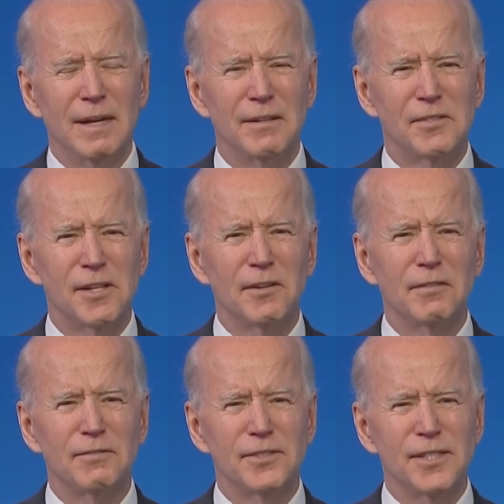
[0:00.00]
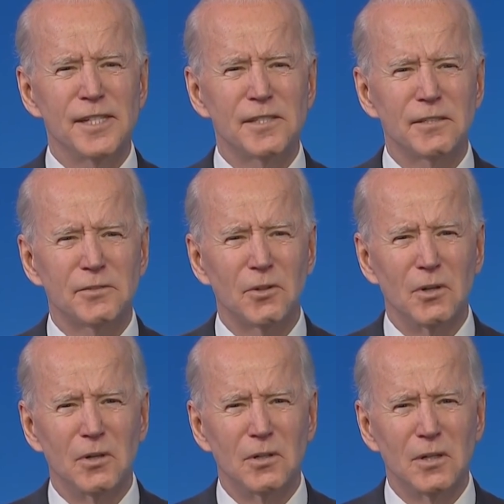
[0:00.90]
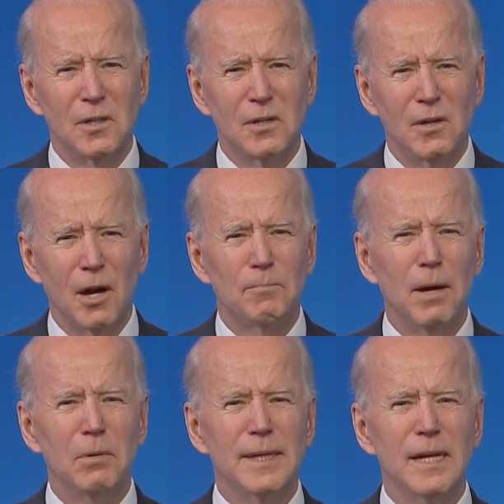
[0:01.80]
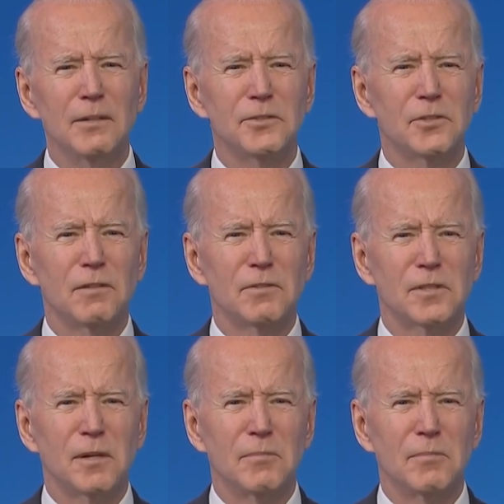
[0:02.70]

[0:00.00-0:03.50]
and the Center of Disease Control, our Public Health Service